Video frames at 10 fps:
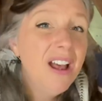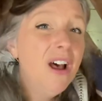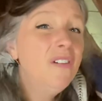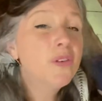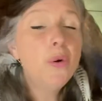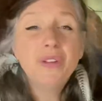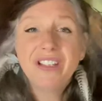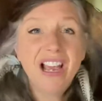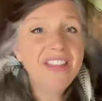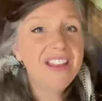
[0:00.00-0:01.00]
Of course, the
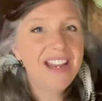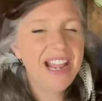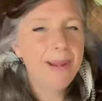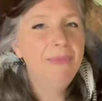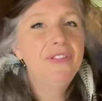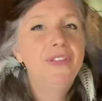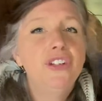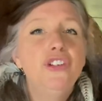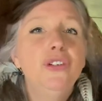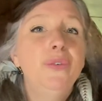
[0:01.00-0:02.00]
other name for
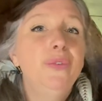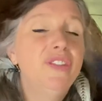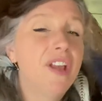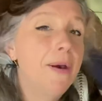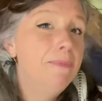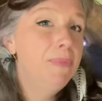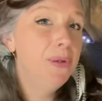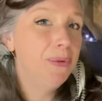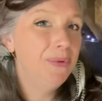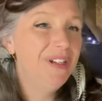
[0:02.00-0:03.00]
June's
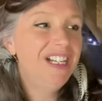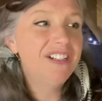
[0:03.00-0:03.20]
moon is